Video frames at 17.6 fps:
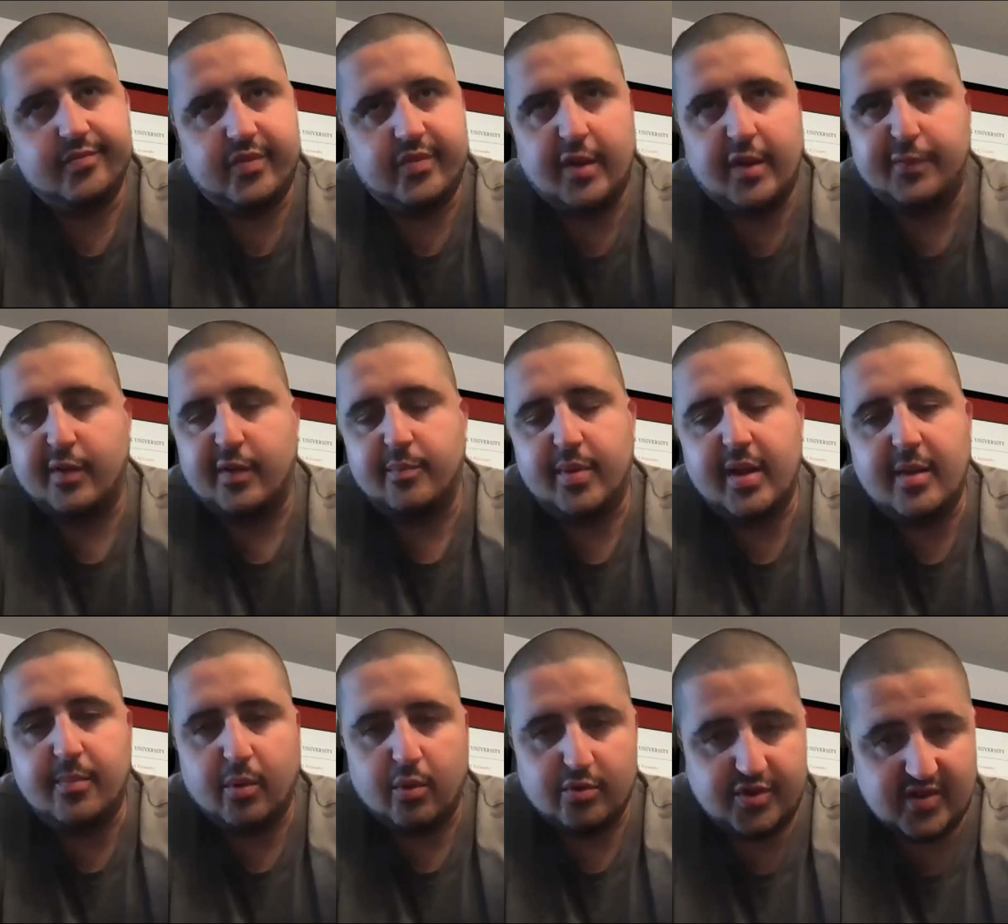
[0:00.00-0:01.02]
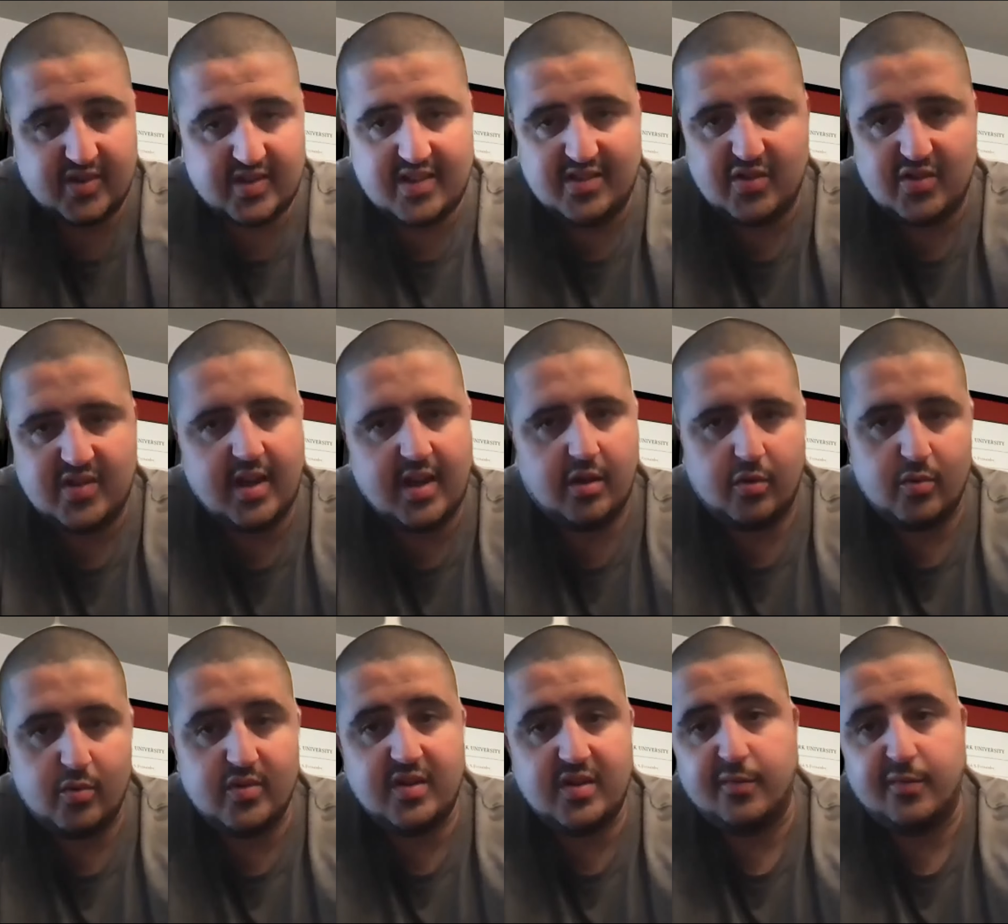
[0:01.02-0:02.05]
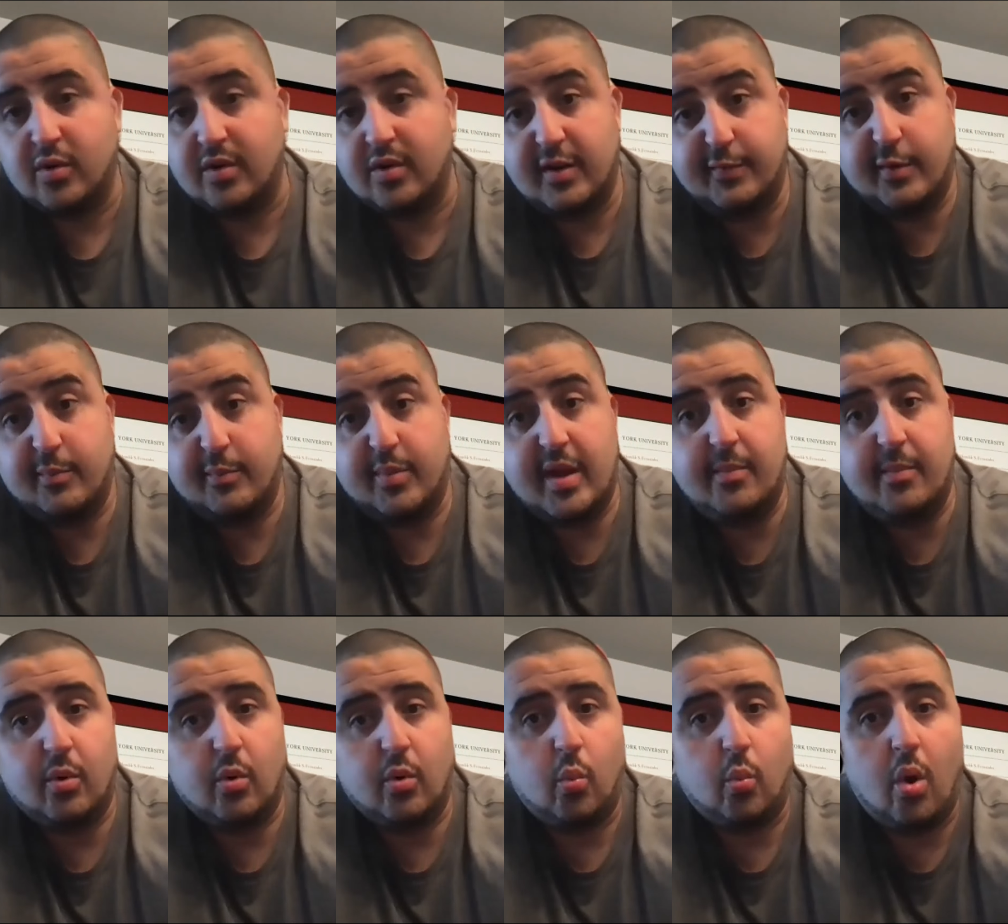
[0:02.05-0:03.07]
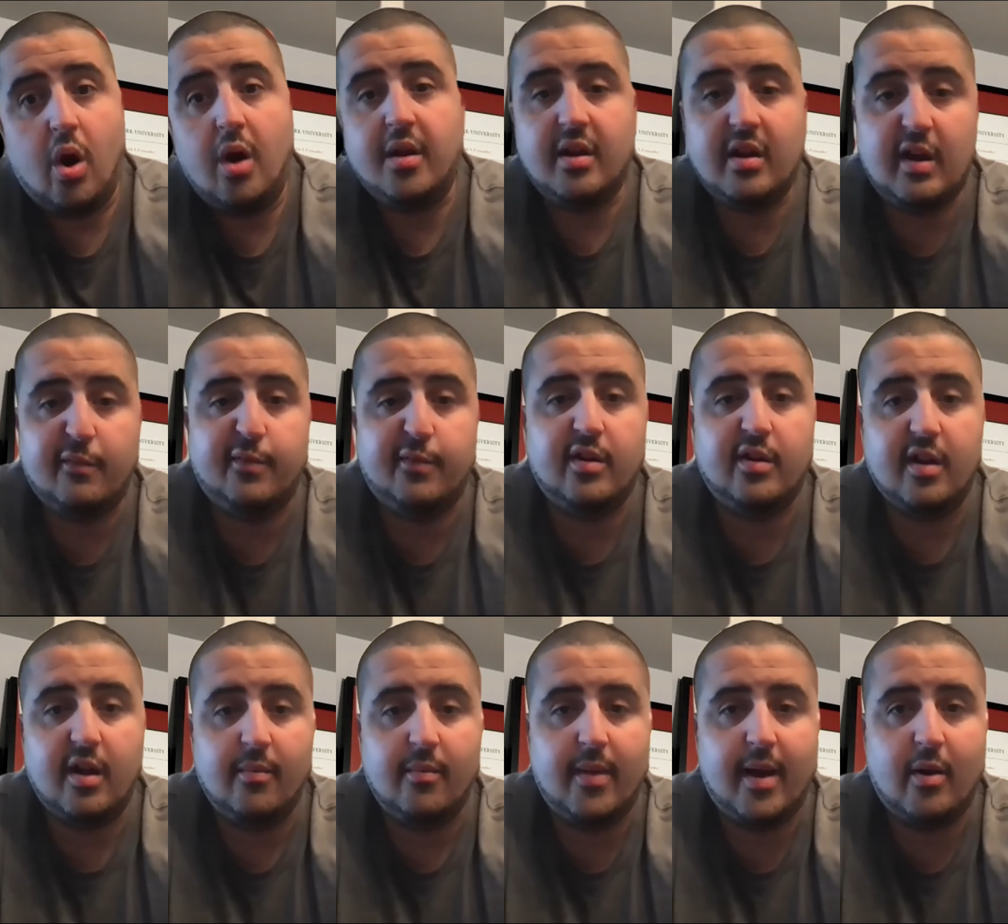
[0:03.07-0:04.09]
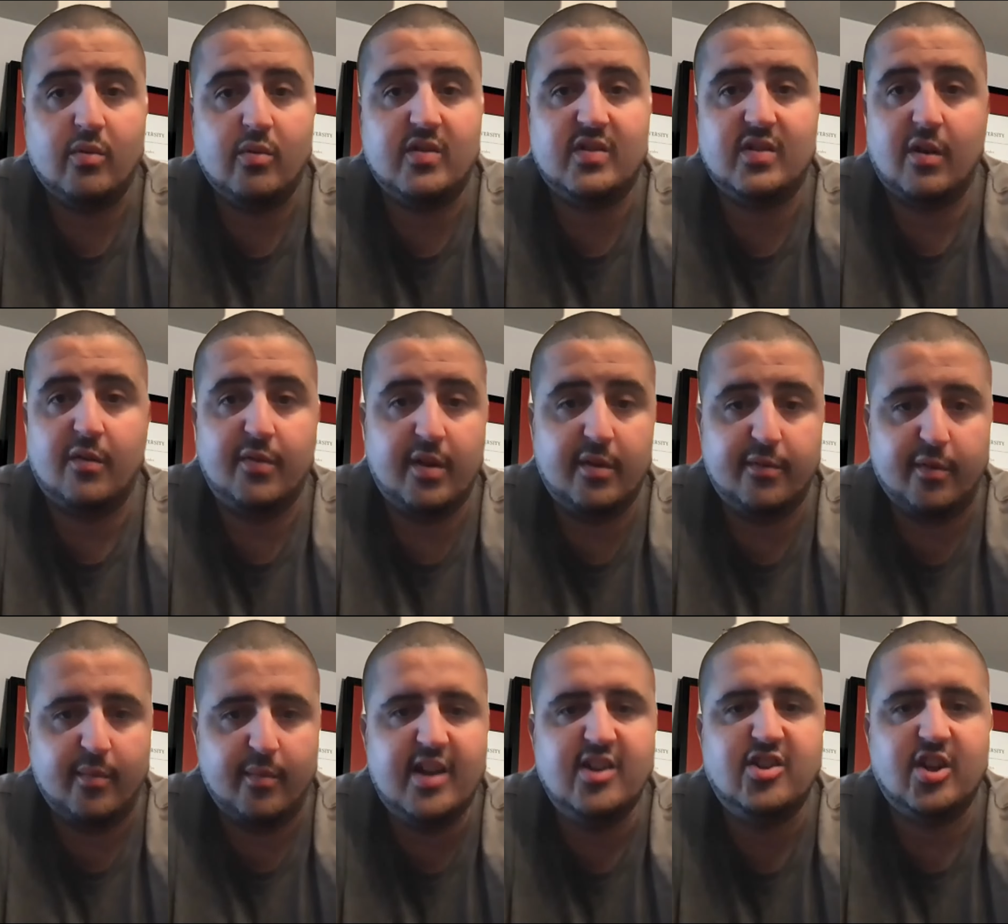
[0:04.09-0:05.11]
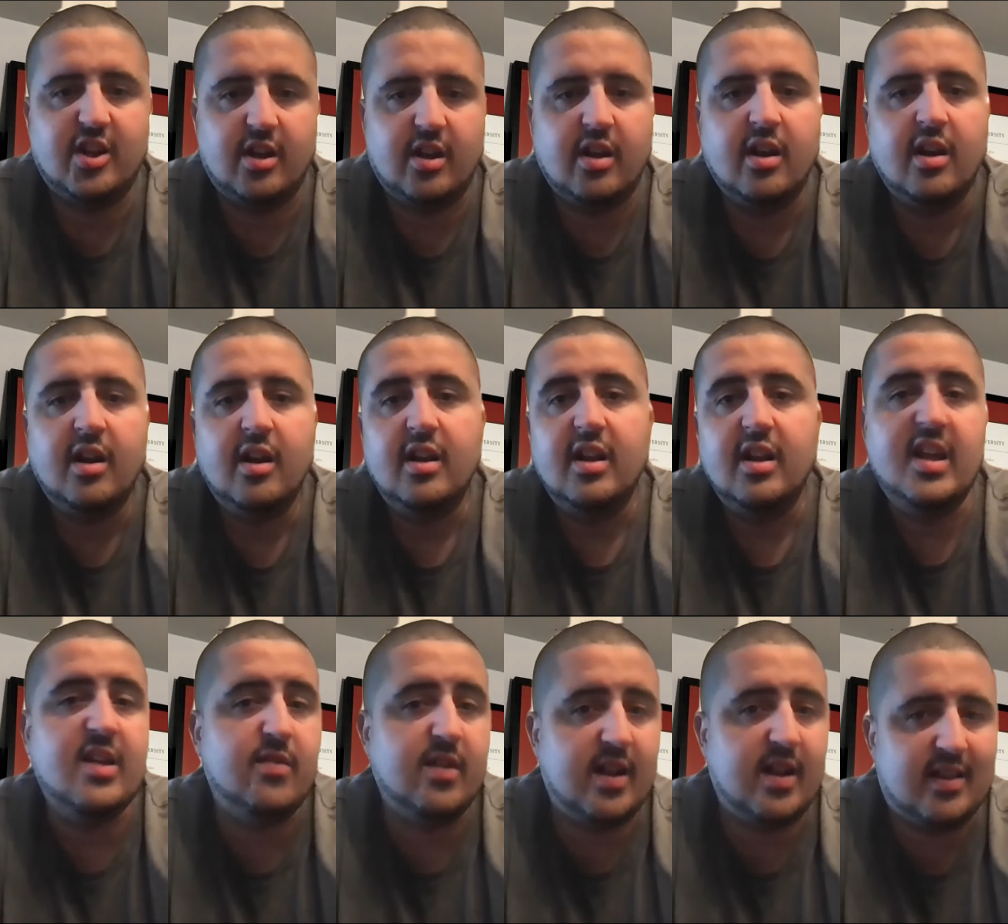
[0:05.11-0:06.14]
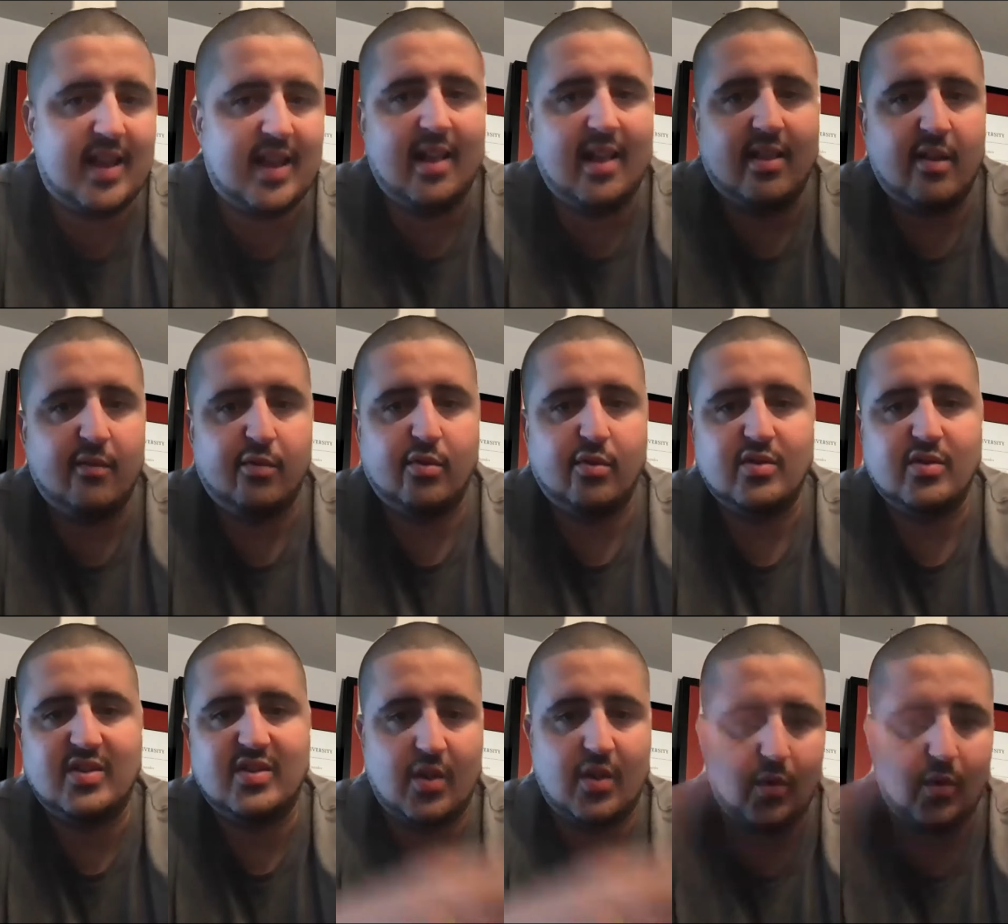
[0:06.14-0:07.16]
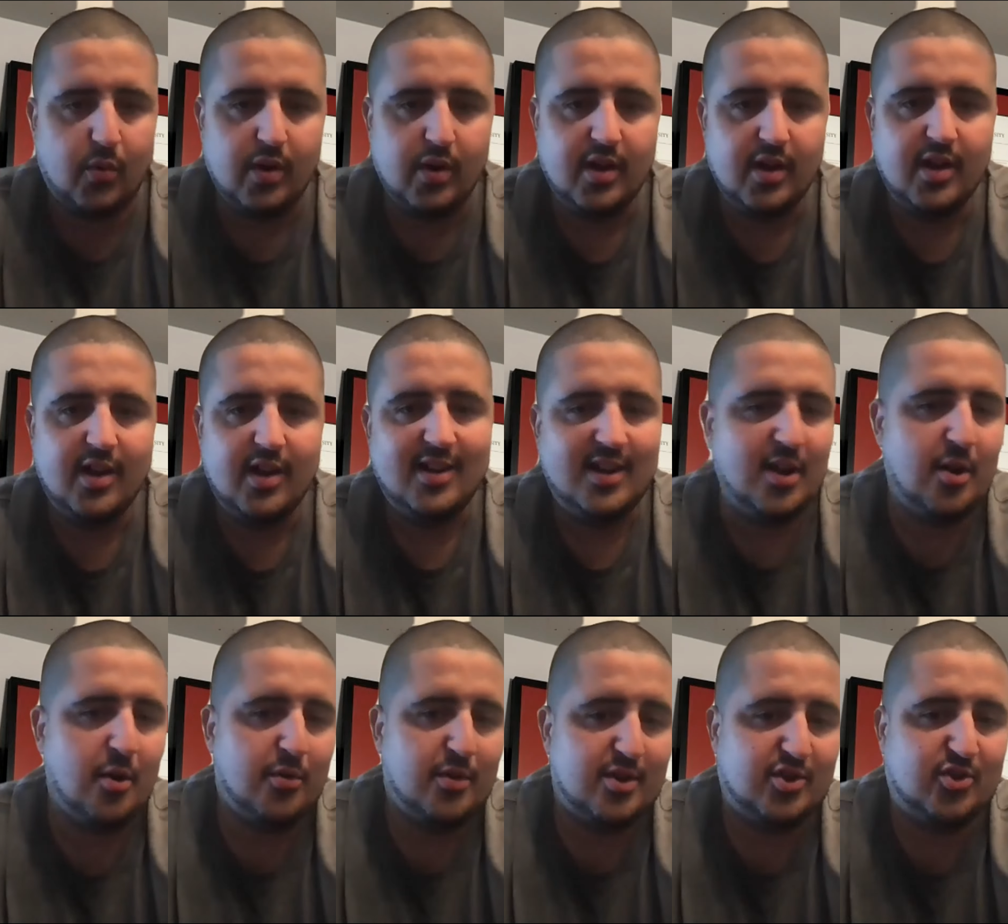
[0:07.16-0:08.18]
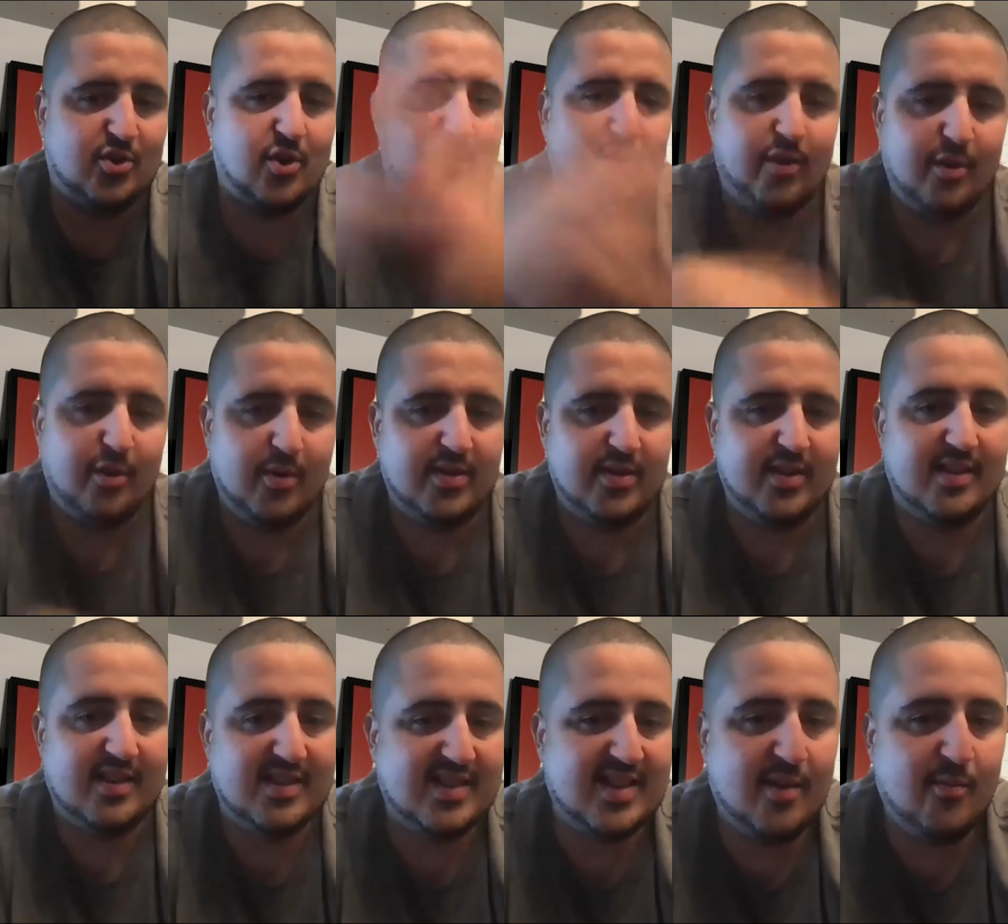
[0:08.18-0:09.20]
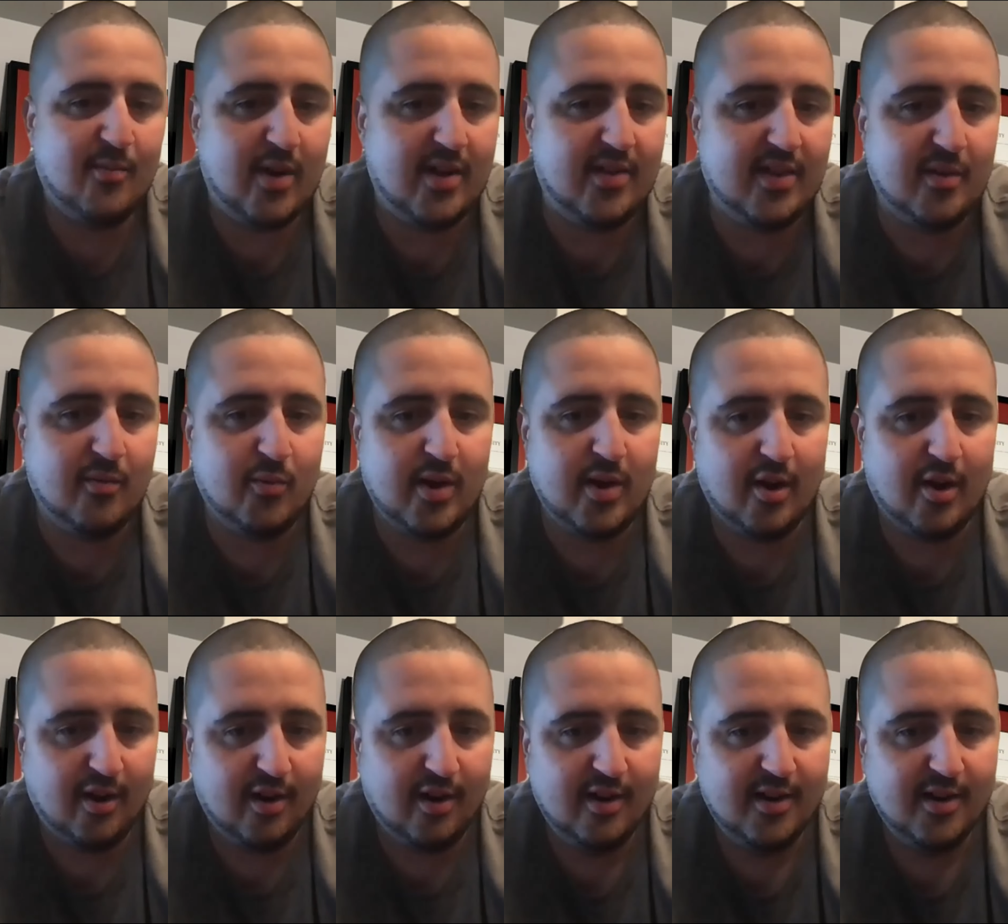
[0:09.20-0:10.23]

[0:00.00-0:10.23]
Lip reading: different people, just as you said, who is it for? Different people want different amounts of information, even at that level. So, they're struggling with it the same way that we are.